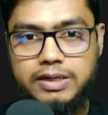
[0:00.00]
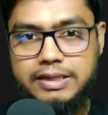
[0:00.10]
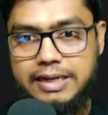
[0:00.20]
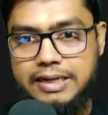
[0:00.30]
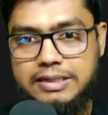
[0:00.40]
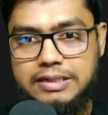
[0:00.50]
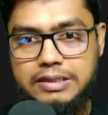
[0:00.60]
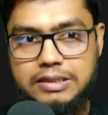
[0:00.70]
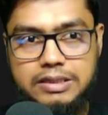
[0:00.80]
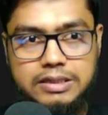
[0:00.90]

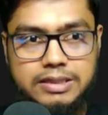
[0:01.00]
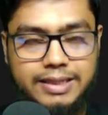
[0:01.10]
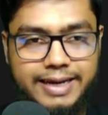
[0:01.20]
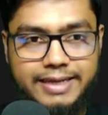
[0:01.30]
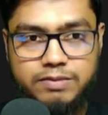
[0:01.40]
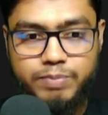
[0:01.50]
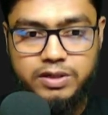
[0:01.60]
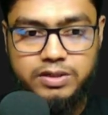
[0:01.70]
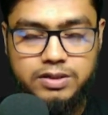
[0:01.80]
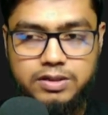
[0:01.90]
getting this latest
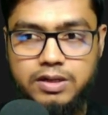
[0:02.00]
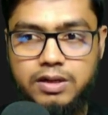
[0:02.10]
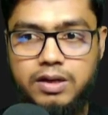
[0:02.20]
version.